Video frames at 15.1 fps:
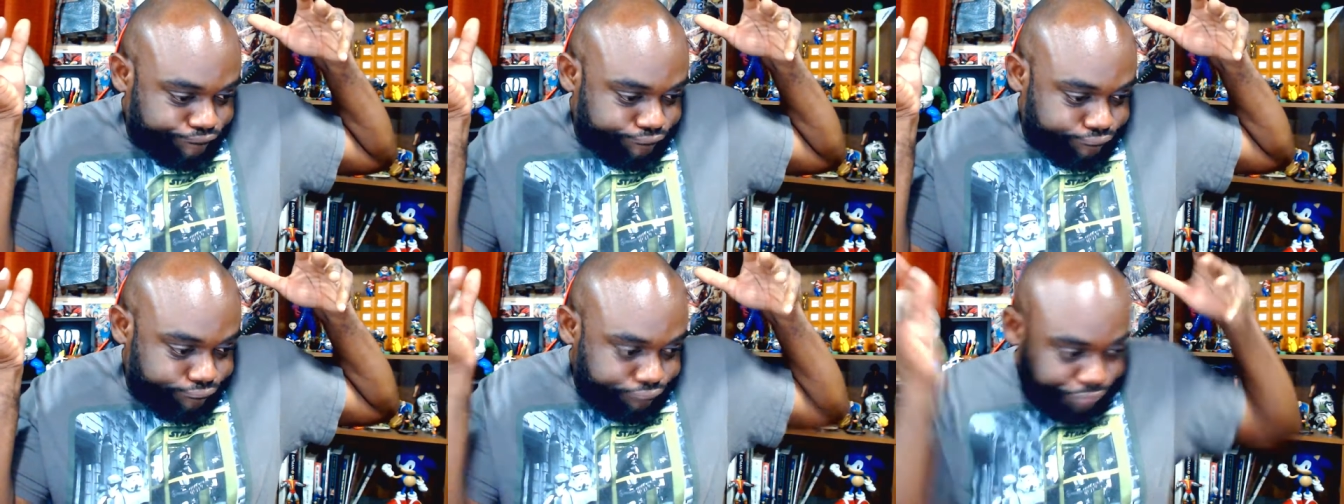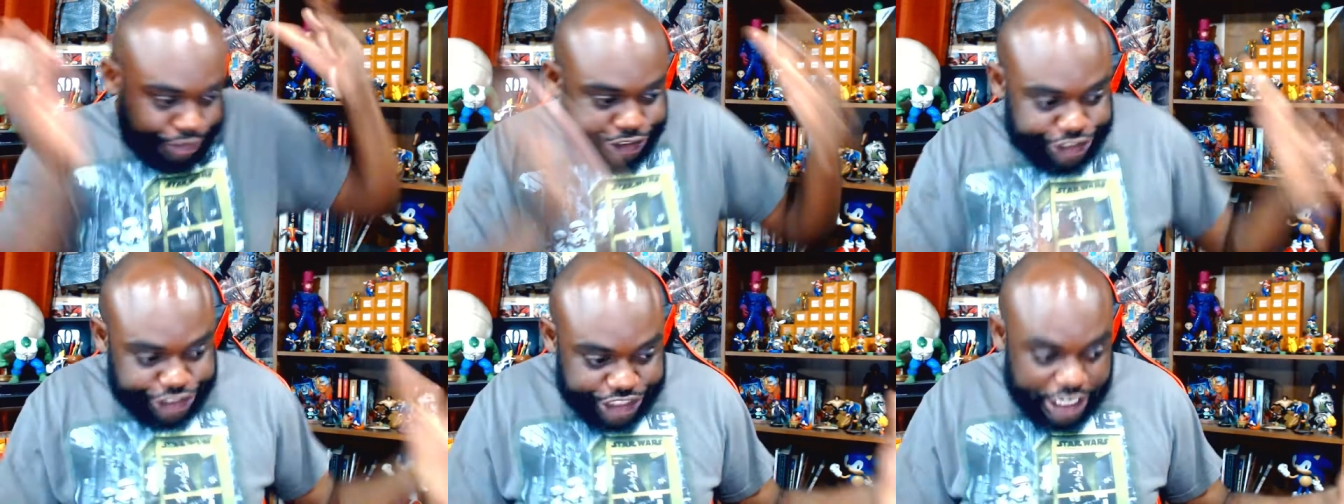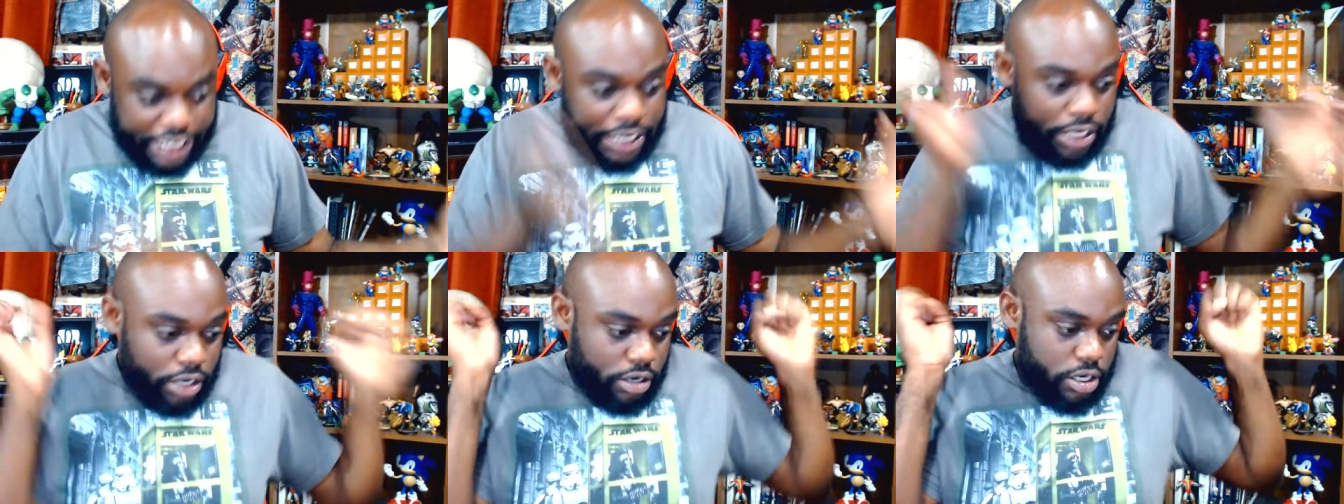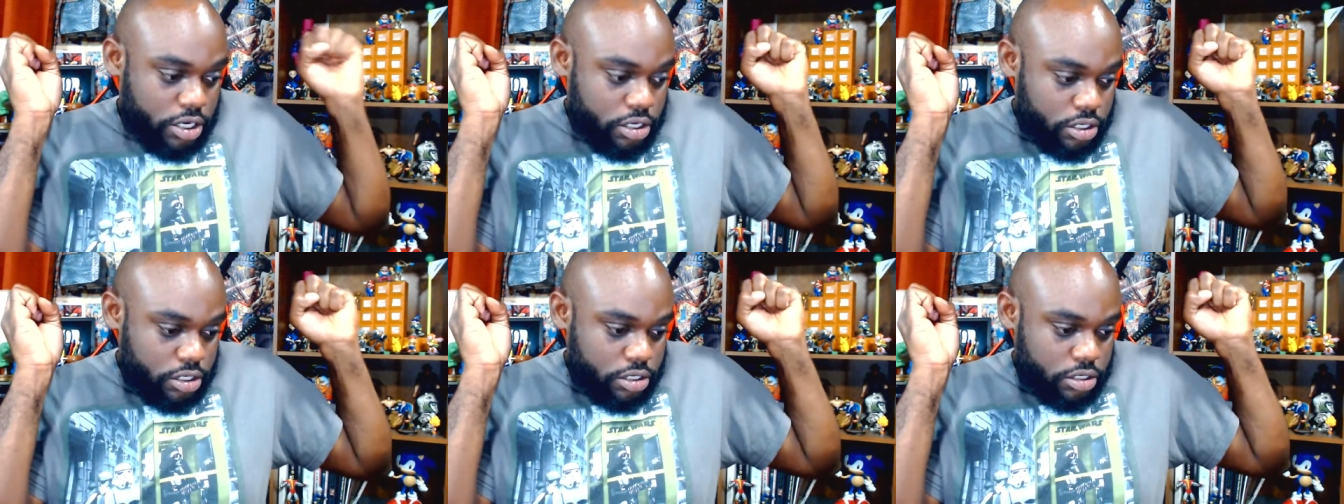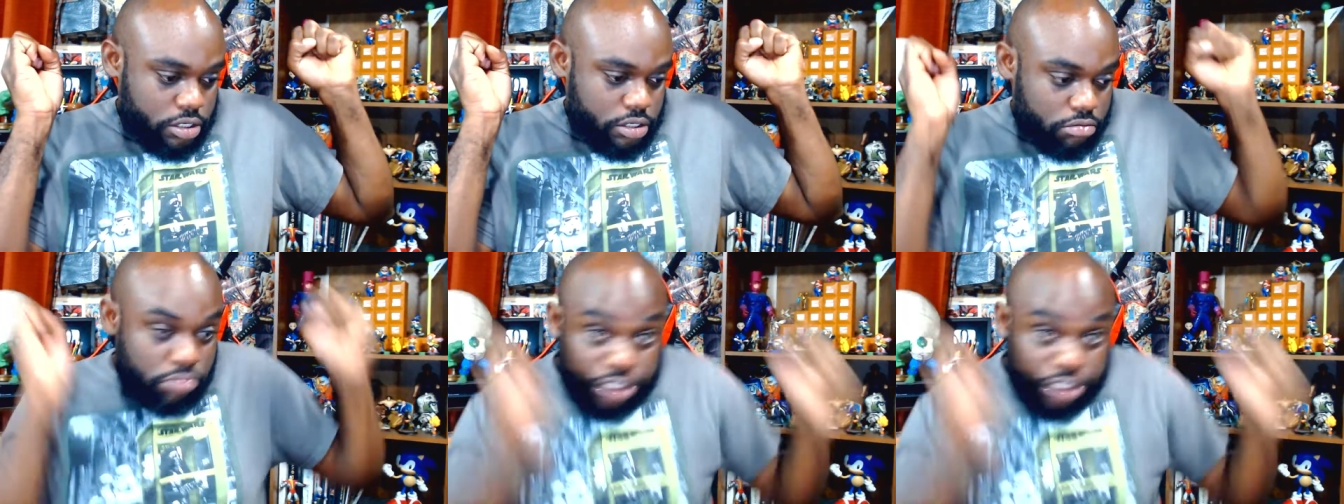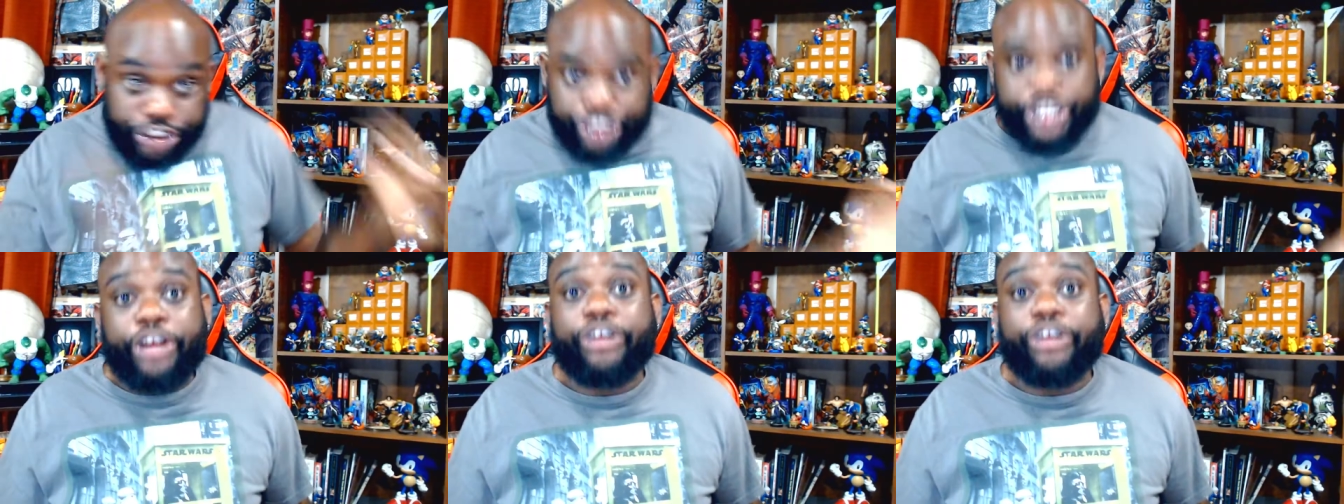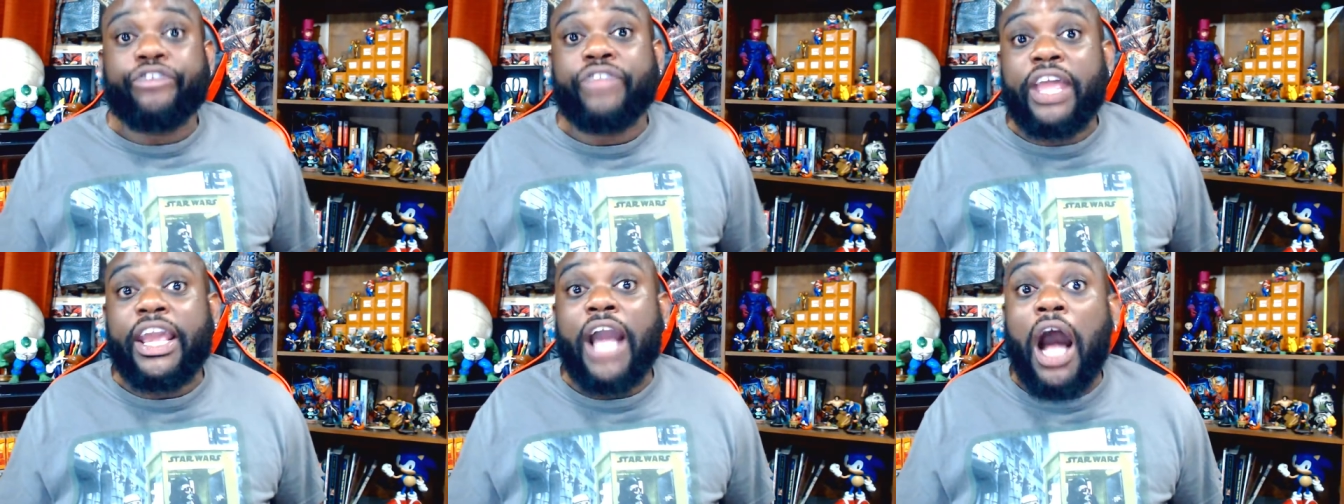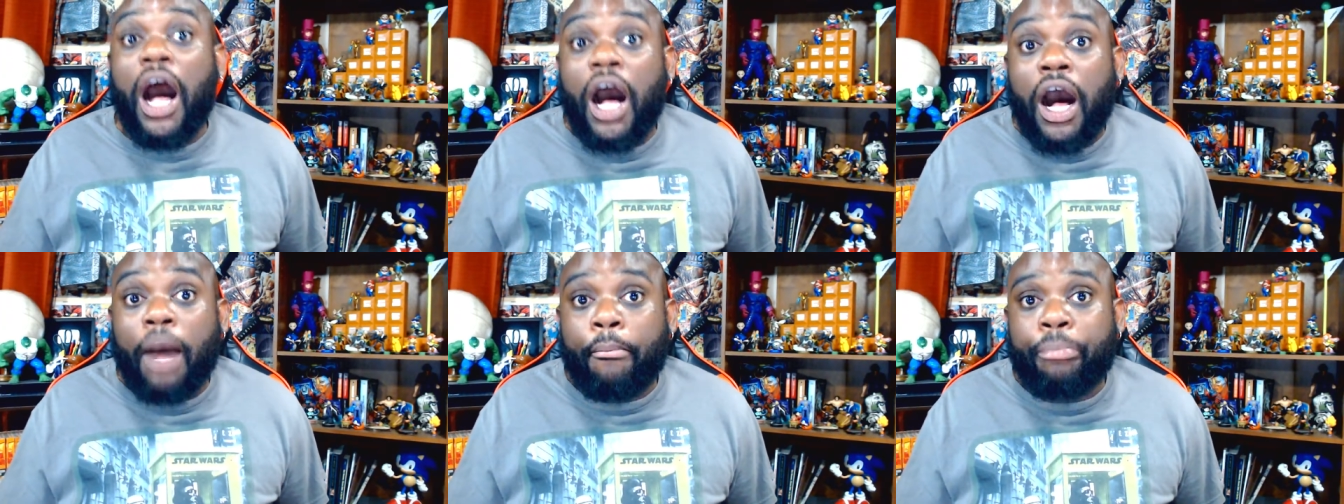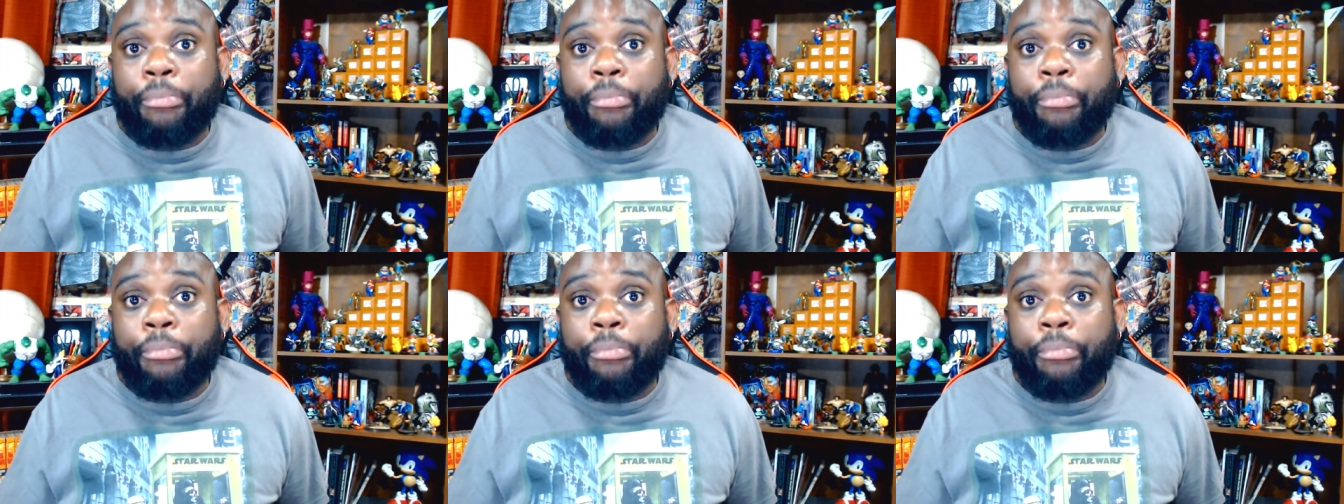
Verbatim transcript: machine majigger thing up